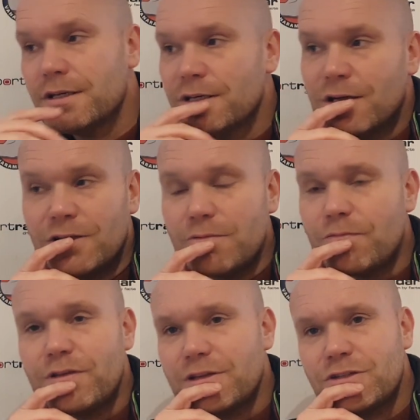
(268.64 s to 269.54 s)
I
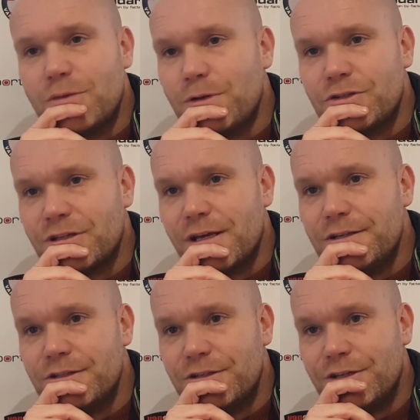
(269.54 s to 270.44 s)
don't think there's so much the
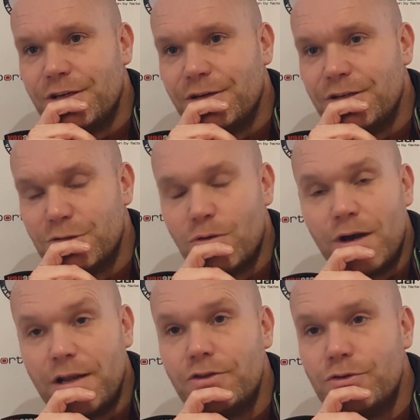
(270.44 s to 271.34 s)
case this year. It's
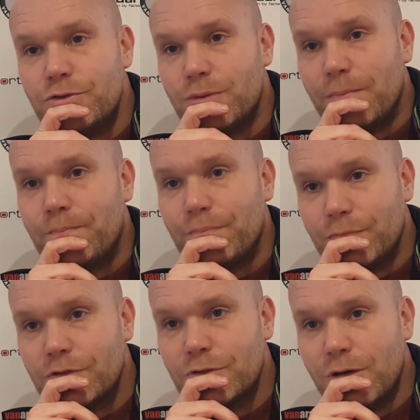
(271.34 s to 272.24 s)
quite an unusual one.
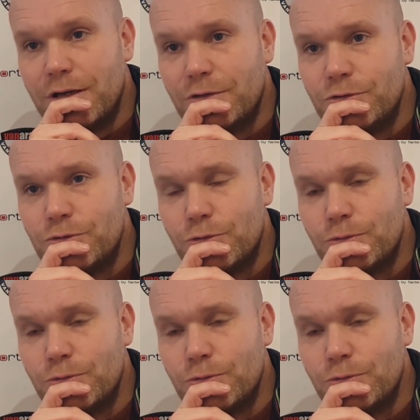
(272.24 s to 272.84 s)
It's quite an unusual.